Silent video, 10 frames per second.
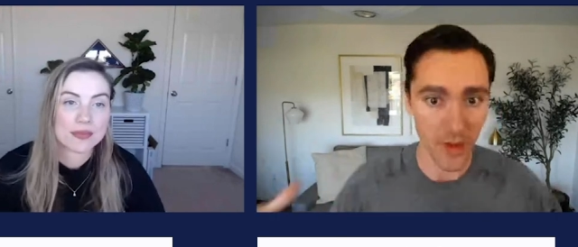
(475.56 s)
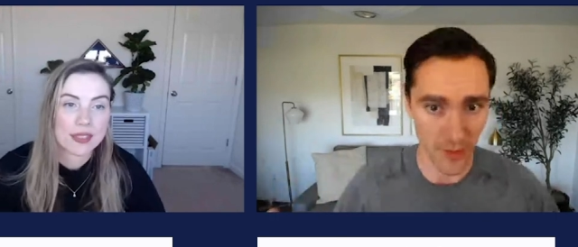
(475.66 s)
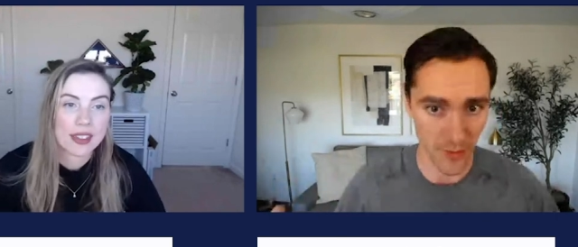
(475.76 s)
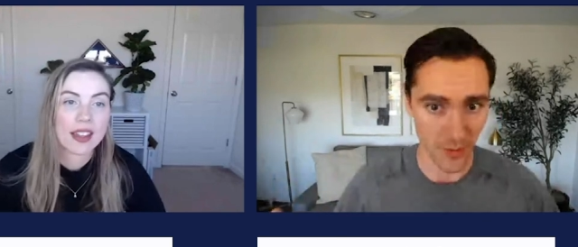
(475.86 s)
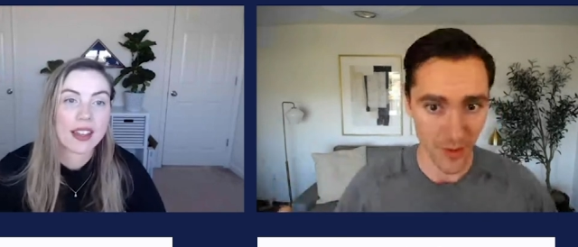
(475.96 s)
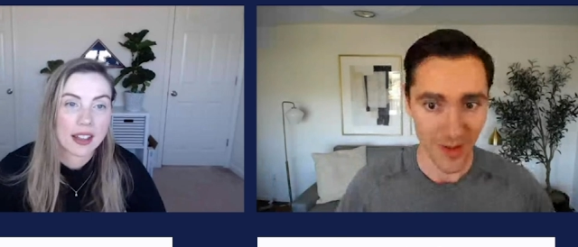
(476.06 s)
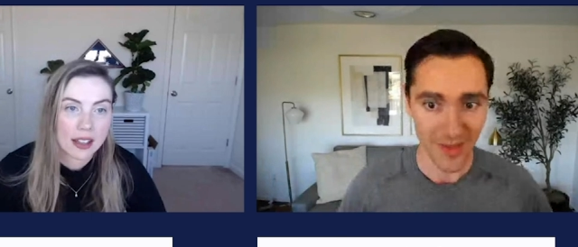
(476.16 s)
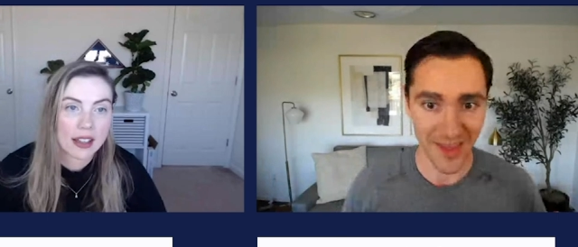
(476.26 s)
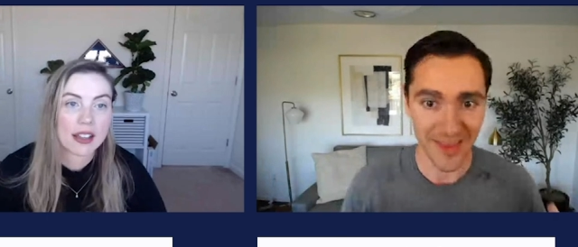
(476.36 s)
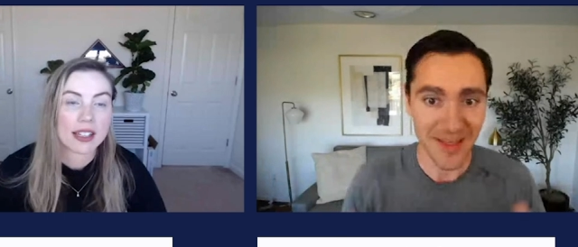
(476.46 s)
Speaker 1: with you.
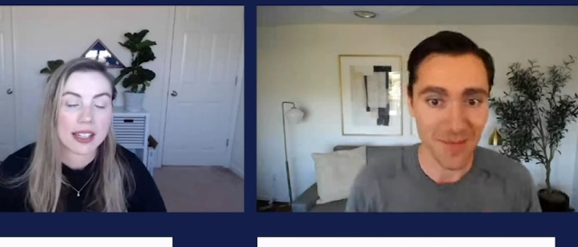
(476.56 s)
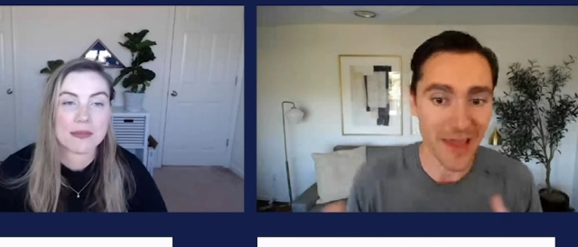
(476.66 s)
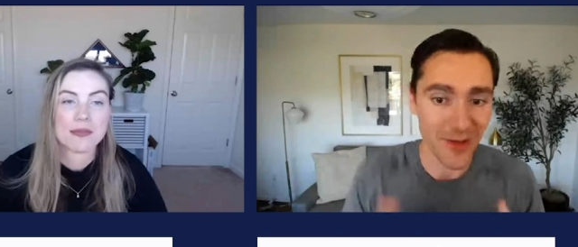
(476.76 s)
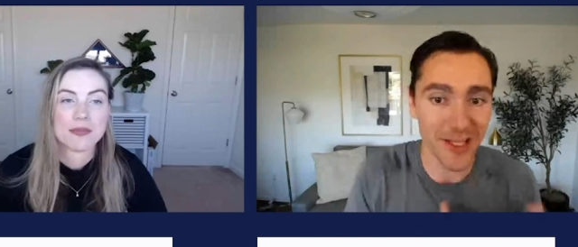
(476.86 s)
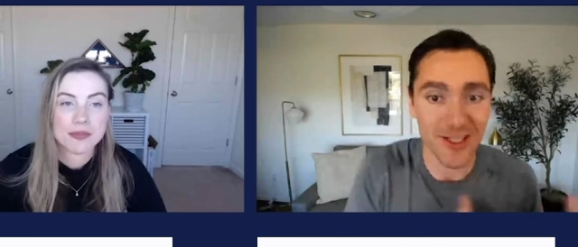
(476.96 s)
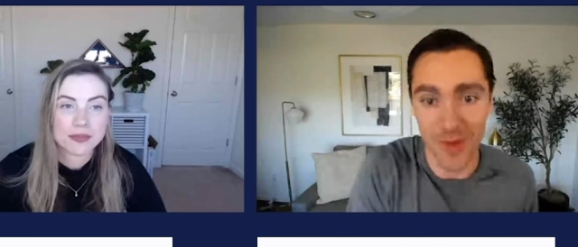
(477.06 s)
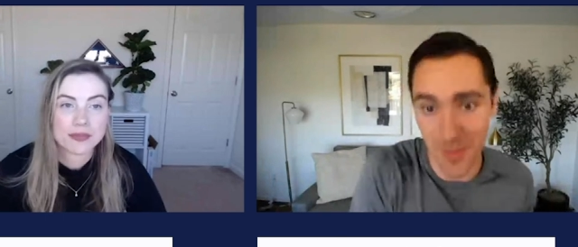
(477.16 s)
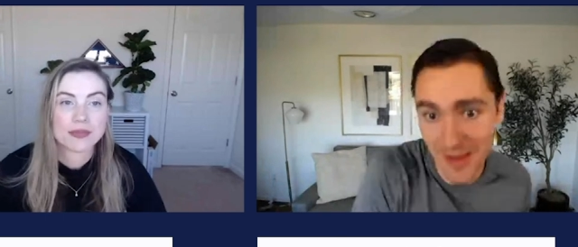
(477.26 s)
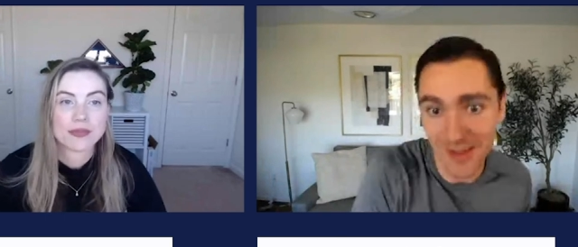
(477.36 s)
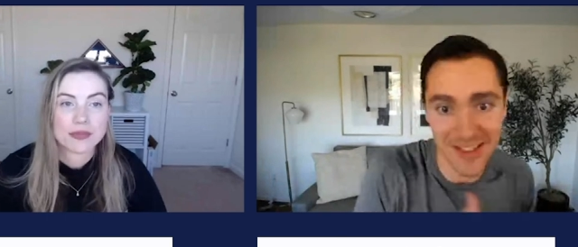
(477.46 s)
That doesn't make you less of a
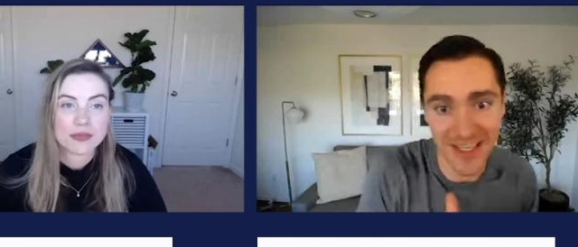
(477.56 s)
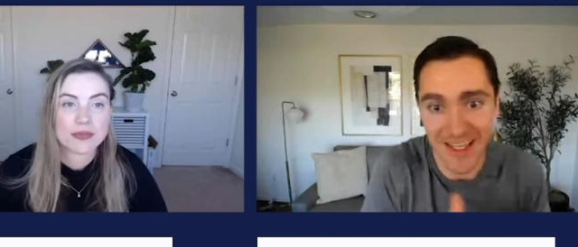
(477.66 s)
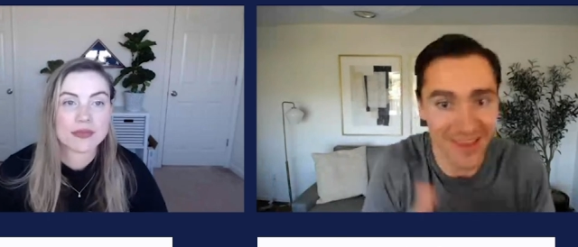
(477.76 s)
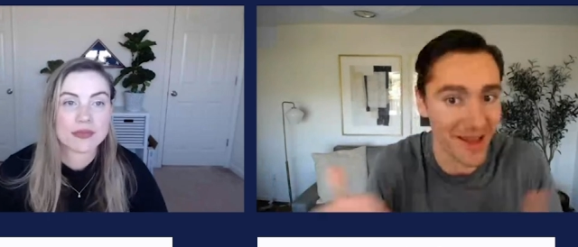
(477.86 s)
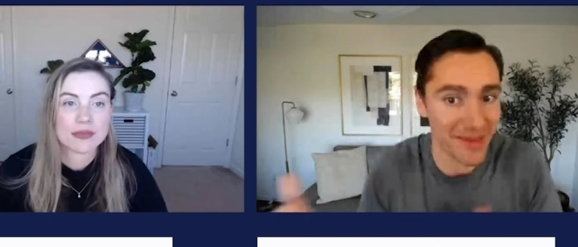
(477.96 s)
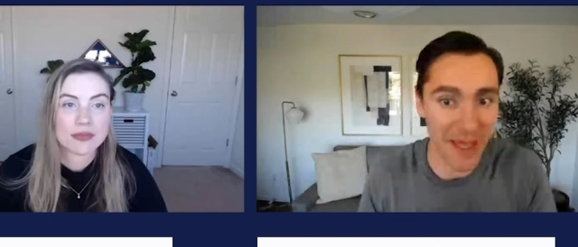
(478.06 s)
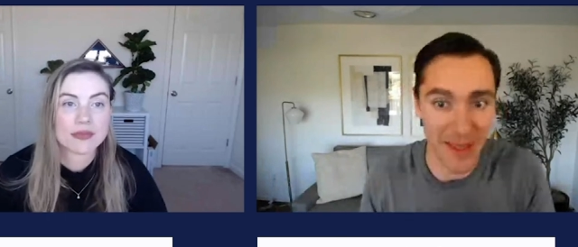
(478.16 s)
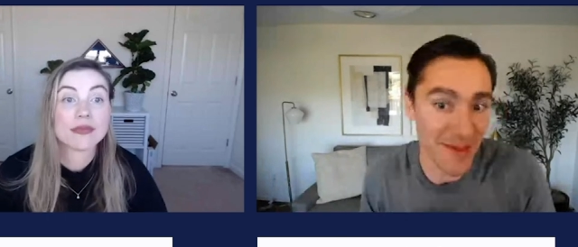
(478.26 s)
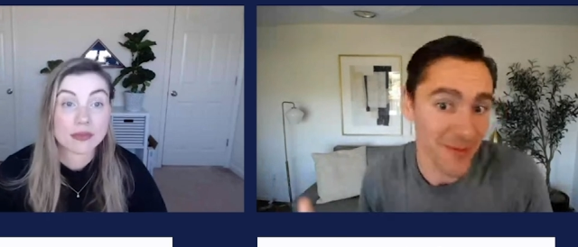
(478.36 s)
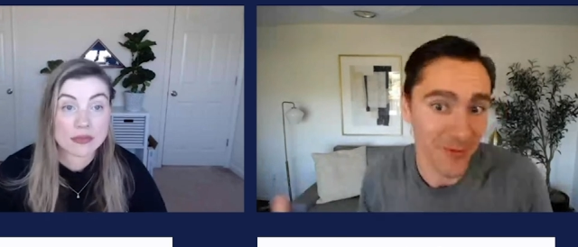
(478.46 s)
builder; it's just a, a, a
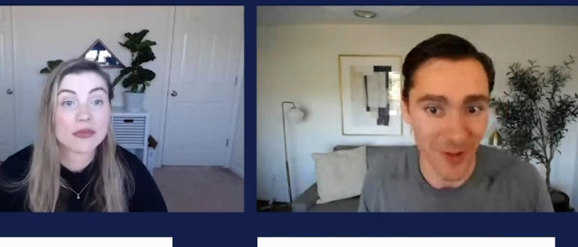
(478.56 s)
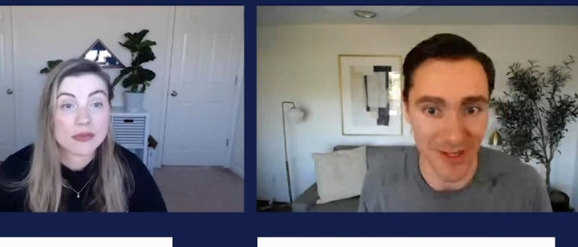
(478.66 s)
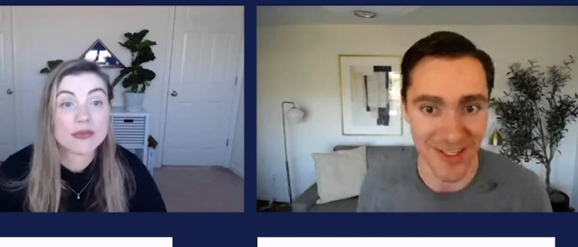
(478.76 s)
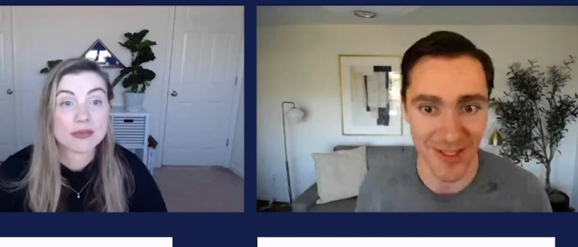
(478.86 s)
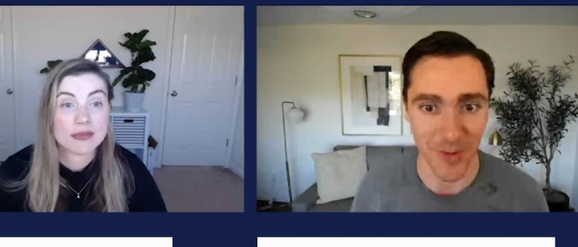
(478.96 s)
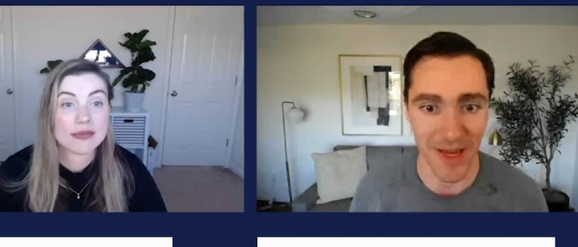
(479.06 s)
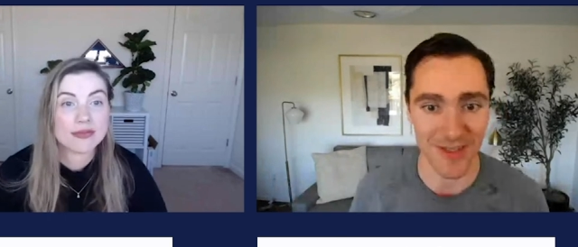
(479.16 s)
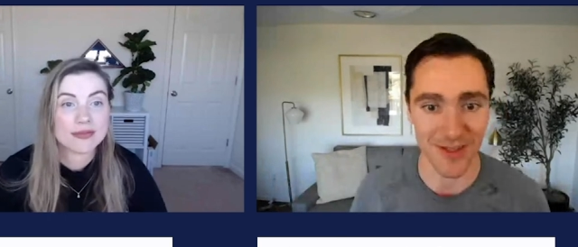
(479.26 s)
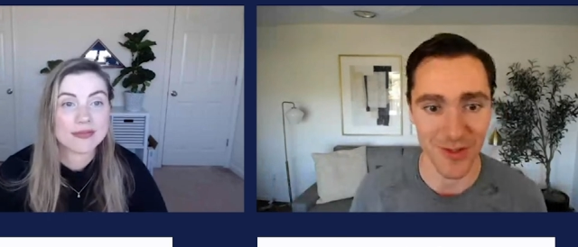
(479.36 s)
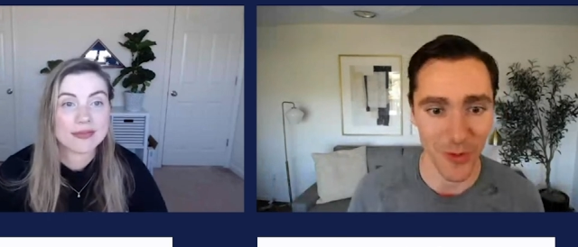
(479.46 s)
different
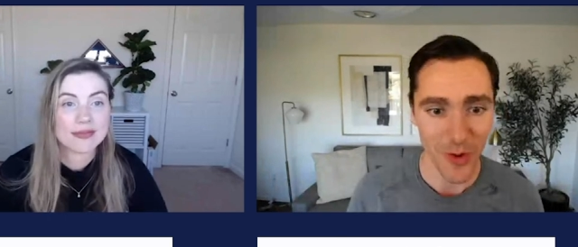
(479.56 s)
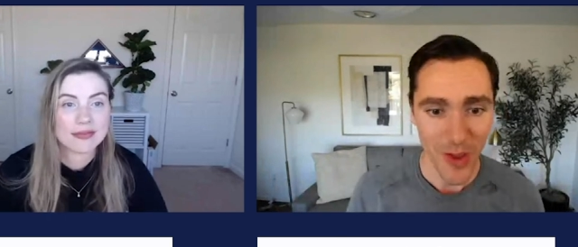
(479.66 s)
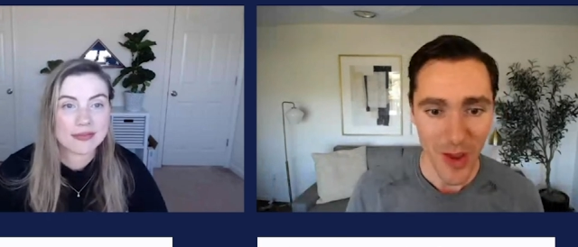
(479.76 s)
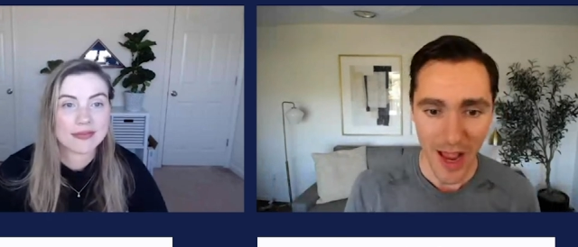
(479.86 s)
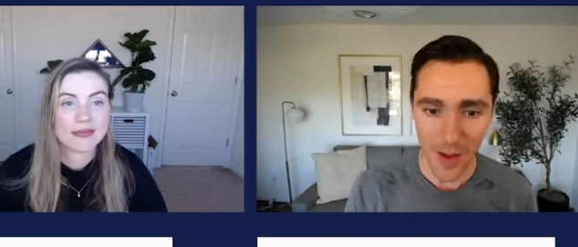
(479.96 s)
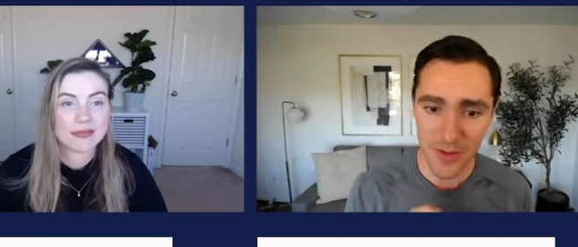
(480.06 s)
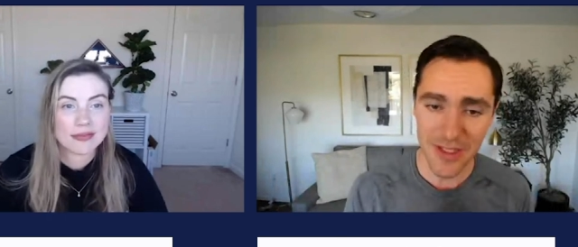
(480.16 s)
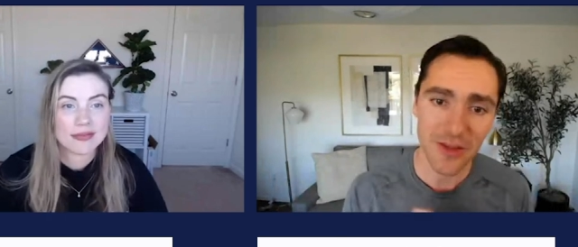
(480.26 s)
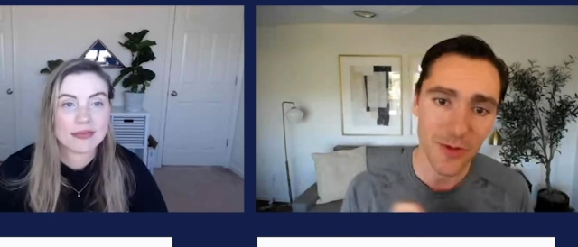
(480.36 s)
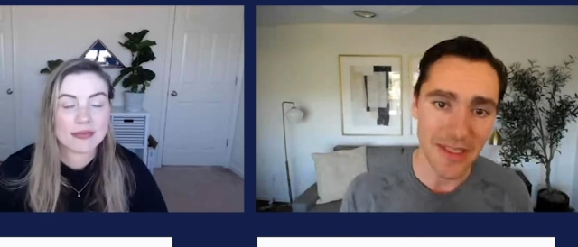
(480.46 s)
situation. So, how was
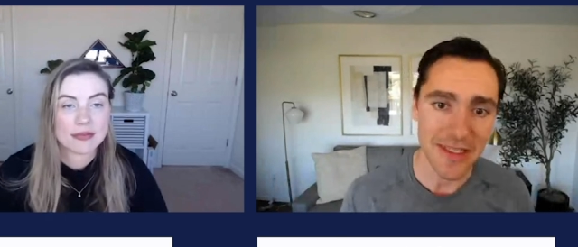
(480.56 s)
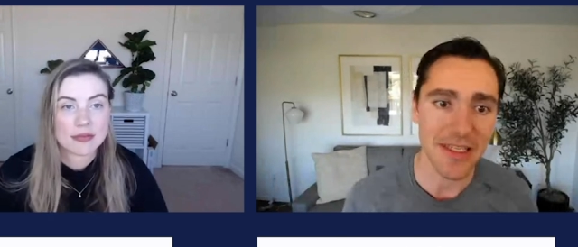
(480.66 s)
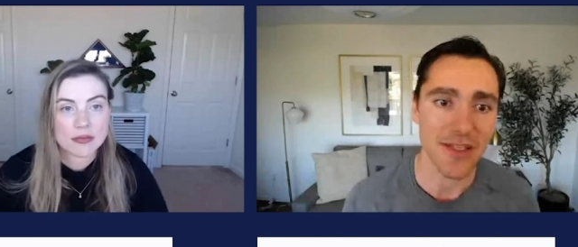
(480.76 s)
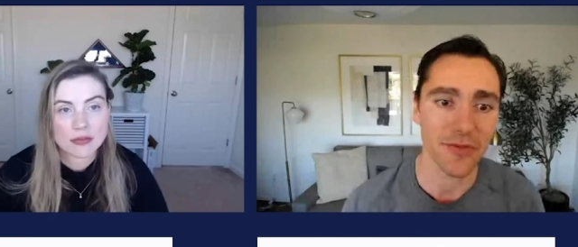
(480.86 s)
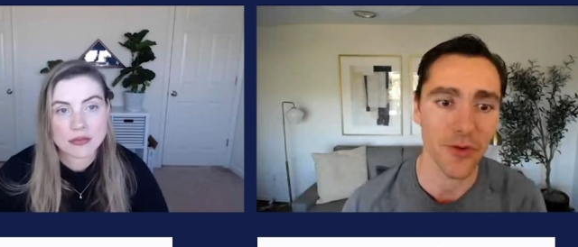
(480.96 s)
that transition